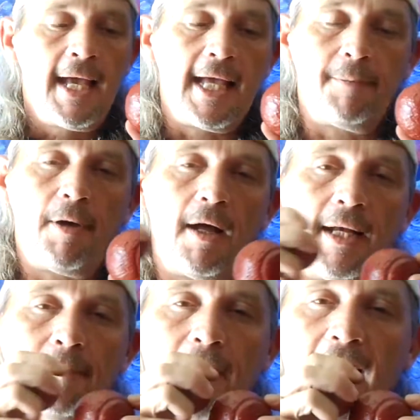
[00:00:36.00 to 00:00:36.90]
And
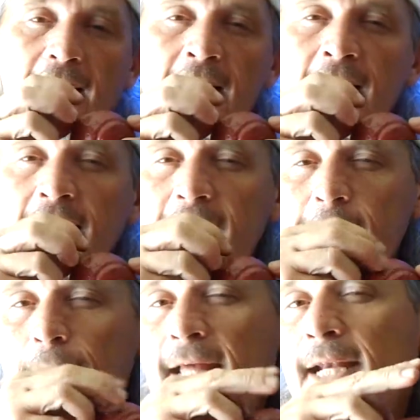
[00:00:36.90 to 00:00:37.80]
upon impact,
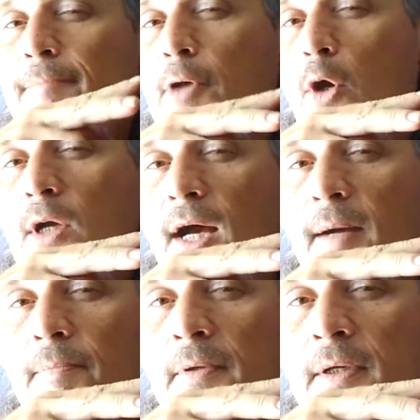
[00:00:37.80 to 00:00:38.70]
this planet broke
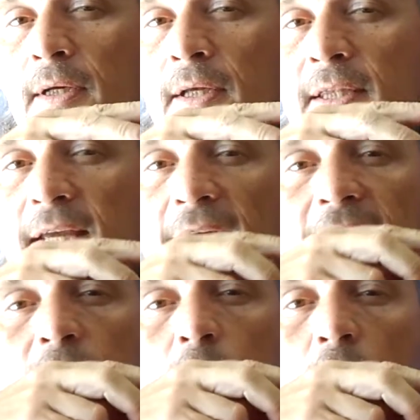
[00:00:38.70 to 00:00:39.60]
up. The
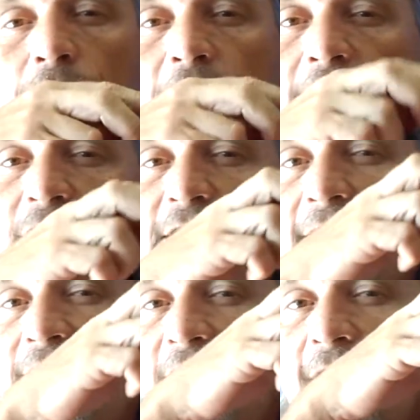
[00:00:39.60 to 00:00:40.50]
iron core
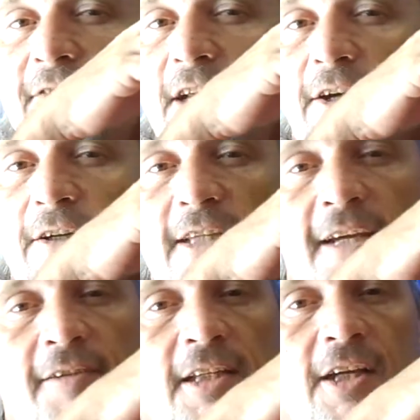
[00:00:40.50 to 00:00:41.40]
ricochets off the Earth,
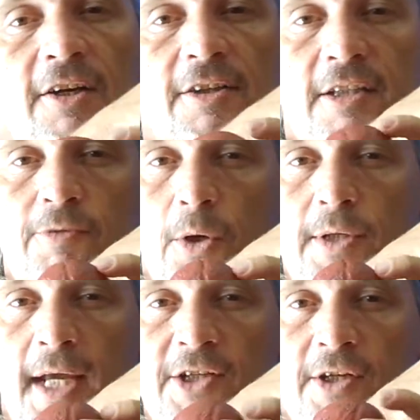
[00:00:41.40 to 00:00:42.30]
giving the Earth its
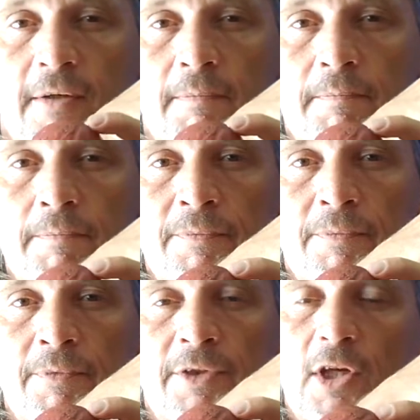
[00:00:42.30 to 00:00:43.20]
rotation.
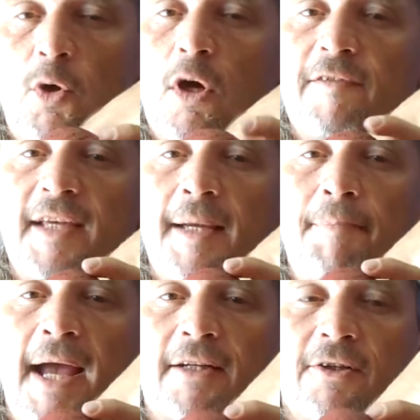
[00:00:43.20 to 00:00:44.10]
The core of the
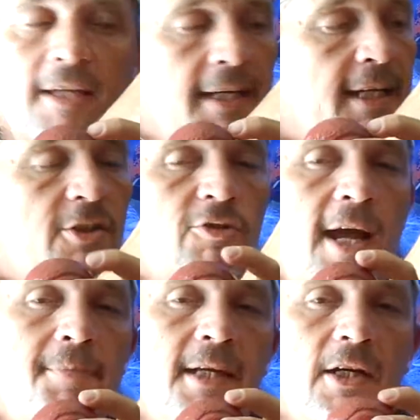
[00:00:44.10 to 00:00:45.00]
impactor then gets
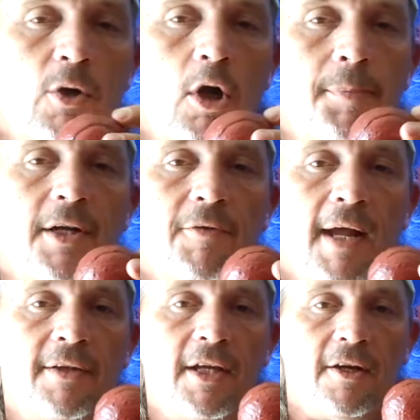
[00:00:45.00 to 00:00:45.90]
trapped in an orbit
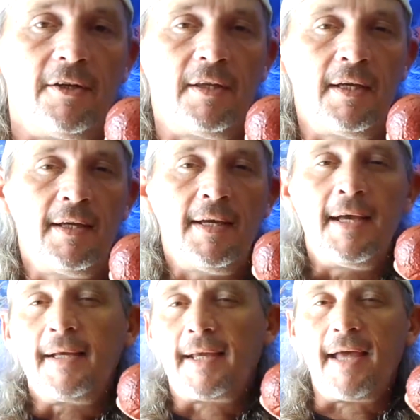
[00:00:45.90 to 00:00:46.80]
around the Earth,
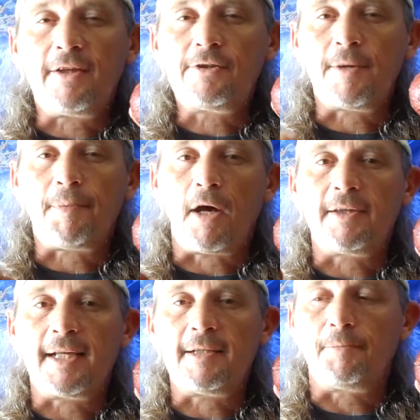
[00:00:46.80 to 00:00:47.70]
gathers up
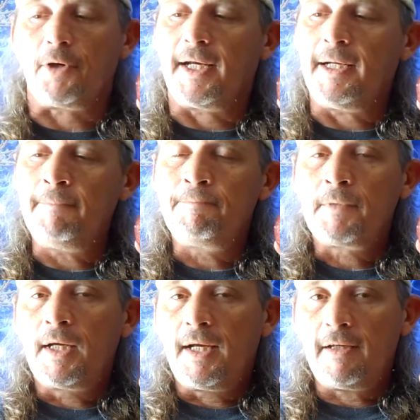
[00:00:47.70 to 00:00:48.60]
all that debris,
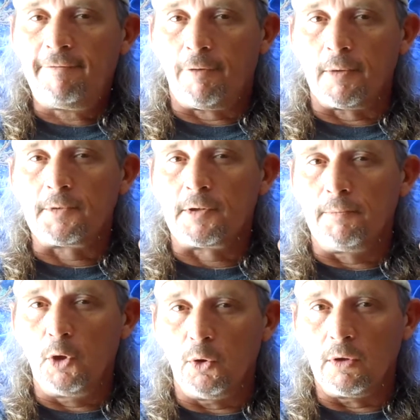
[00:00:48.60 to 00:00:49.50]
and forms the
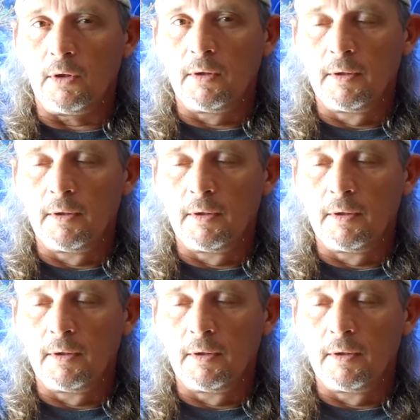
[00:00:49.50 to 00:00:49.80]
Moon.